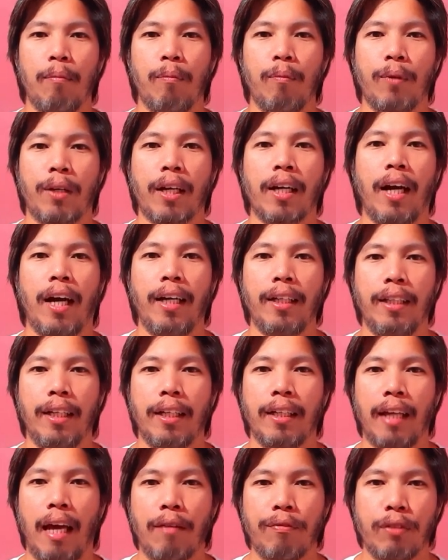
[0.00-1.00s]

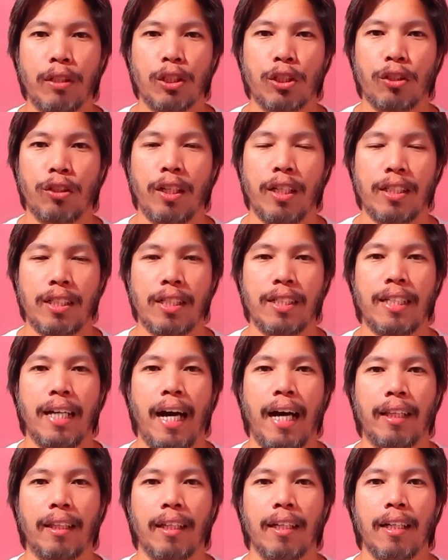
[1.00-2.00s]
regarding life insurance is
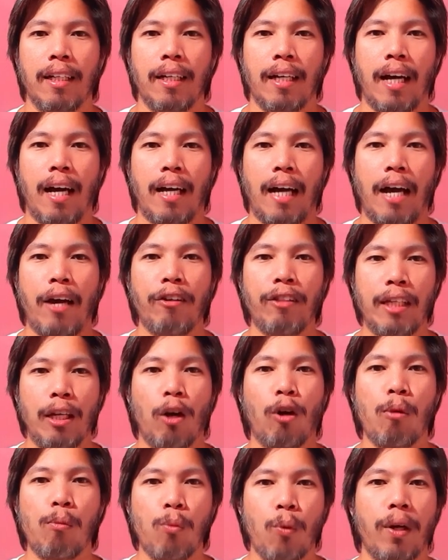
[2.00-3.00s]
that ayaw nila
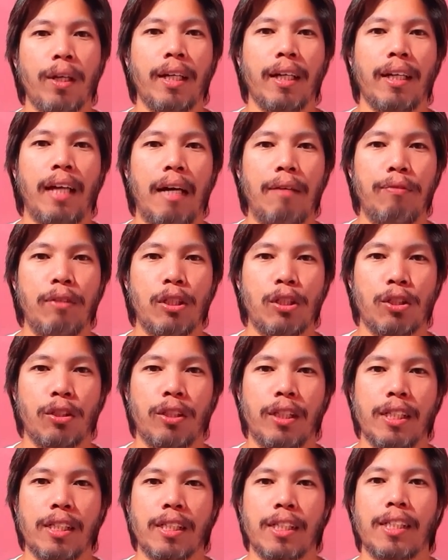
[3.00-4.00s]
kumuha ng life
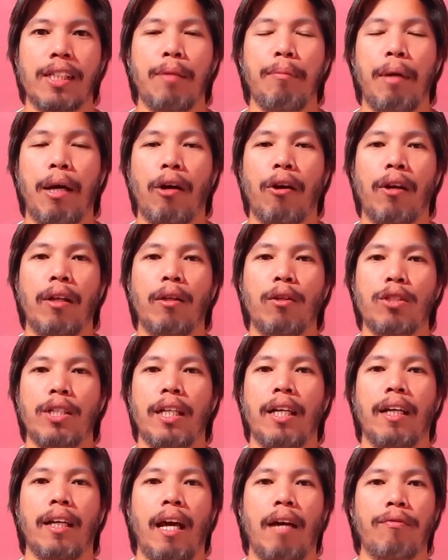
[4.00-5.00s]
insurance kasi meron na daw
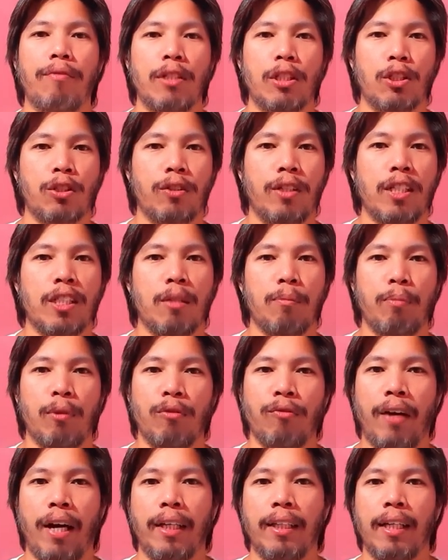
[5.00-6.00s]
silang life insurance
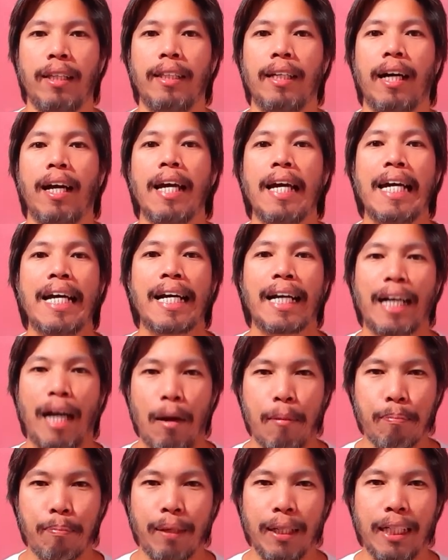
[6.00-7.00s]
provided ng
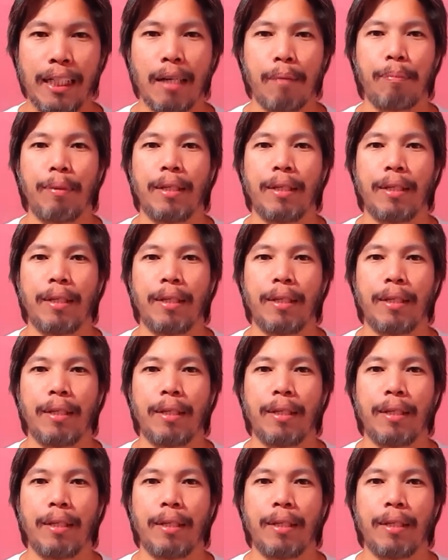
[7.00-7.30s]
company na